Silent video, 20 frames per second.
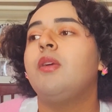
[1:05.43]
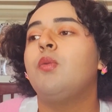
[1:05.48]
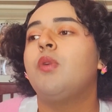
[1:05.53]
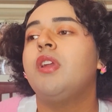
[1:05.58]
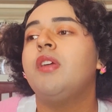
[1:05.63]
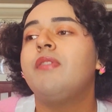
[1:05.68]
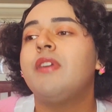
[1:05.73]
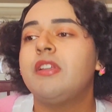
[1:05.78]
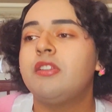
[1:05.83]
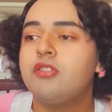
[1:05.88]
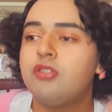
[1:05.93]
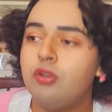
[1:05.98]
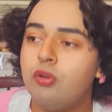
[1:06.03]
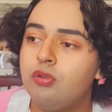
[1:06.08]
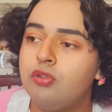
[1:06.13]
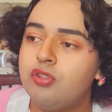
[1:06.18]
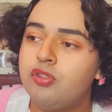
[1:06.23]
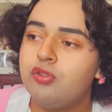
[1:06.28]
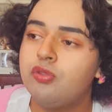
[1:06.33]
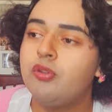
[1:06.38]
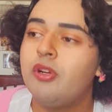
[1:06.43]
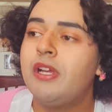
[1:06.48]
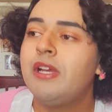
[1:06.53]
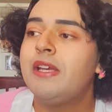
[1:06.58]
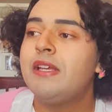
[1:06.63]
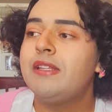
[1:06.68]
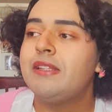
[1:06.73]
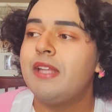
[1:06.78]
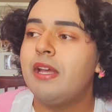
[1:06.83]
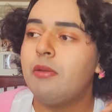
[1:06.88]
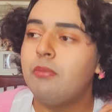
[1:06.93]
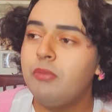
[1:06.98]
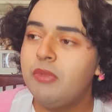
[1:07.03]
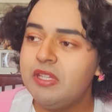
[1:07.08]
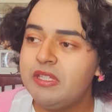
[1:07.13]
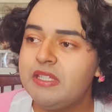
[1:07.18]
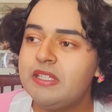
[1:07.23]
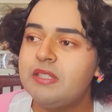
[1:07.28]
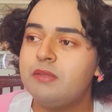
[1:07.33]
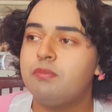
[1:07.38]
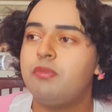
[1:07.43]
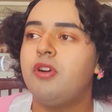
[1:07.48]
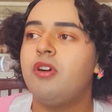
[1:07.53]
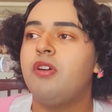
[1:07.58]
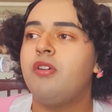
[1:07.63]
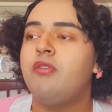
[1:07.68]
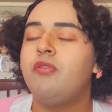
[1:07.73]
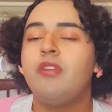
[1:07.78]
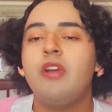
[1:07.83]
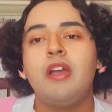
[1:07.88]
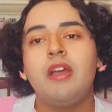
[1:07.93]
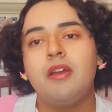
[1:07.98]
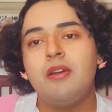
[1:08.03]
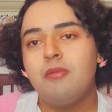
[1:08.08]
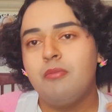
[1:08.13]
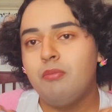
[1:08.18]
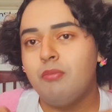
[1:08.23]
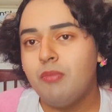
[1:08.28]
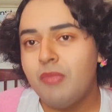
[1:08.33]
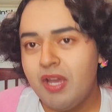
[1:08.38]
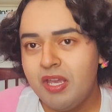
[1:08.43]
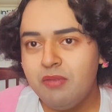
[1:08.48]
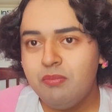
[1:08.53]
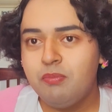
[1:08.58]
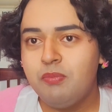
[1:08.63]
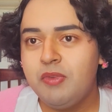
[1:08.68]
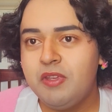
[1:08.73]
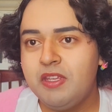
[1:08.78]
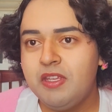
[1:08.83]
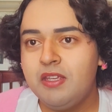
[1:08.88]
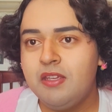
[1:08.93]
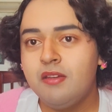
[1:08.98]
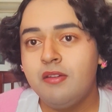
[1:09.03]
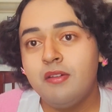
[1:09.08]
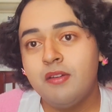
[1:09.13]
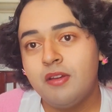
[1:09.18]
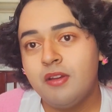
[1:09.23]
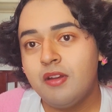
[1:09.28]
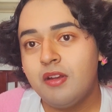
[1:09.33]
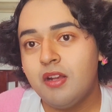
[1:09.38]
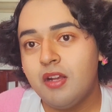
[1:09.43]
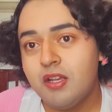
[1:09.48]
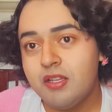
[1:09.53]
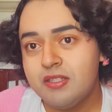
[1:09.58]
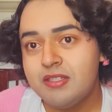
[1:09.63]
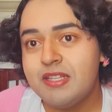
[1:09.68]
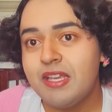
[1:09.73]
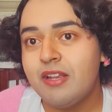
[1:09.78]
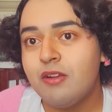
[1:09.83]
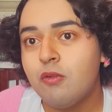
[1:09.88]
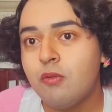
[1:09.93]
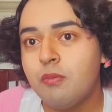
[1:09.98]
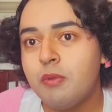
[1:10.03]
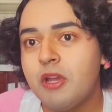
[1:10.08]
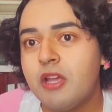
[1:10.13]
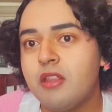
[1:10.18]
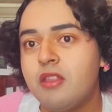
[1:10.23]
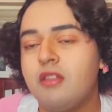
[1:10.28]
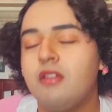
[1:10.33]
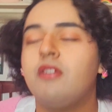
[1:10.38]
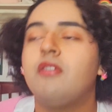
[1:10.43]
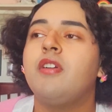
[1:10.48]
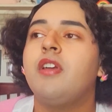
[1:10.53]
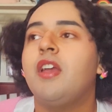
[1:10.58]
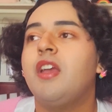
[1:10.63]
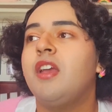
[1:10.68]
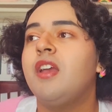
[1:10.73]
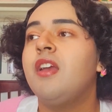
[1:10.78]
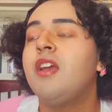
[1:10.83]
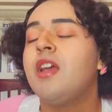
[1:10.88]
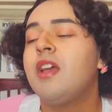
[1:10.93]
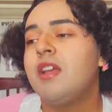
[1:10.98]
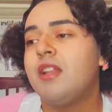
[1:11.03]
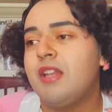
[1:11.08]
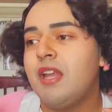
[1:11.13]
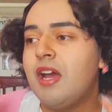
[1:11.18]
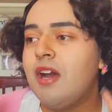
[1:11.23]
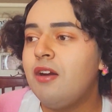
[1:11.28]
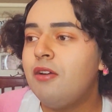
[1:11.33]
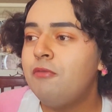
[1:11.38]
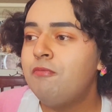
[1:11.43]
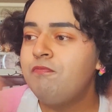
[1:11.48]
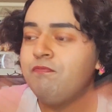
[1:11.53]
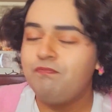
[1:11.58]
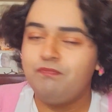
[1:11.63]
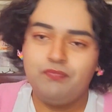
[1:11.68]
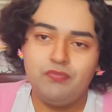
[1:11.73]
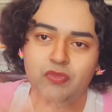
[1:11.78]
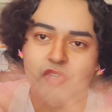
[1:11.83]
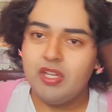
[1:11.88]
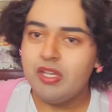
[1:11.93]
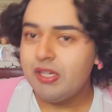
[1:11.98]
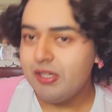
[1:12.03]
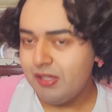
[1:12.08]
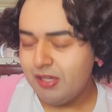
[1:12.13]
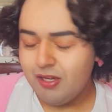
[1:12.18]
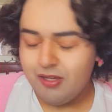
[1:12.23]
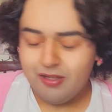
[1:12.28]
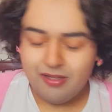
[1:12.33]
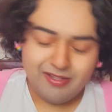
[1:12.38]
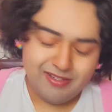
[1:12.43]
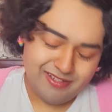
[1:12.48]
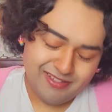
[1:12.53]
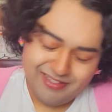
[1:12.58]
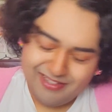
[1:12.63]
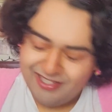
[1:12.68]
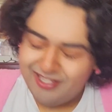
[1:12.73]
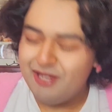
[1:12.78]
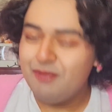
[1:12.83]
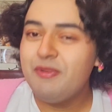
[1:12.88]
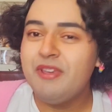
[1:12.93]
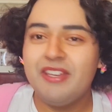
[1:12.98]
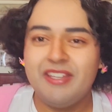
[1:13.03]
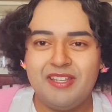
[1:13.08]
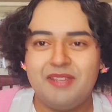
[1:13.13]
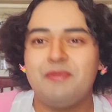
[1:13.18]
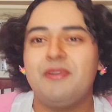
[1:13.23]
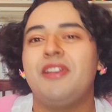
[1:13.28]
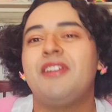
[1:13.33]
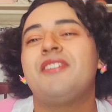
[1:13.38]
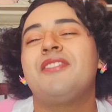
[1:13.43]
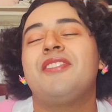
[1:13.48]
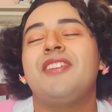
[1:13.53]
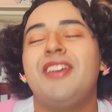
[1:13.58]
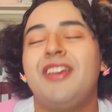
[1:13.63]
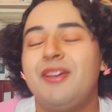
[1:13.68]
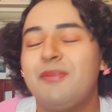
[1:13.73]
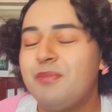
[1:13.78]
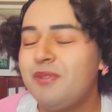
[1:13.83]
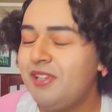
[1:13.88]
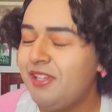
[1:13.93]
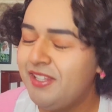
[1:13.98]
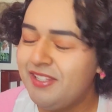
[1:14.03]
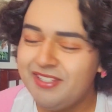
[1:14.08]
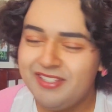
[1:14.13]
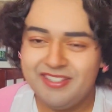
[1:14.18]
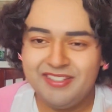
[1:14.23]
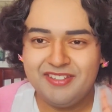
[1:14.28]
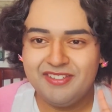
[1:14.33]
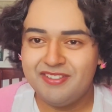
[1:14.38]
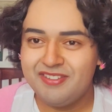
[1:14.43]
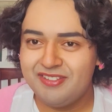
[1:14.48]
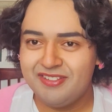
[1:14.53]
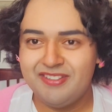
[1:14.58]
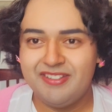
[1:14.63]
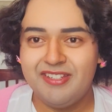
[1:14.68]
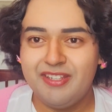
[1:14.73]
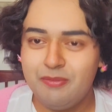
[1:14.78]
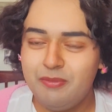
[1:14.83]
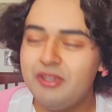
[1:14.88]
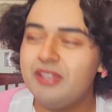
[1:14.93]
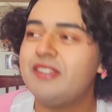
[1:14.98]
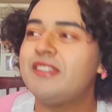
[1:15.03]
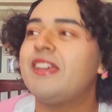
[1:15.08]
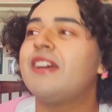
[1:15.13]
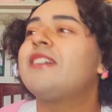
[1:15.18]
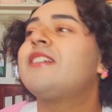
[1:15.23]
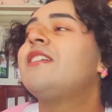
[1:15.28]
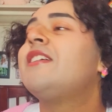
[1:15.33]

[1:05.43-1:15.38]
What if I told you that Mrs. Puff might be a psychopath, okay? Now, let me explain, okay? Please, just give me a sec.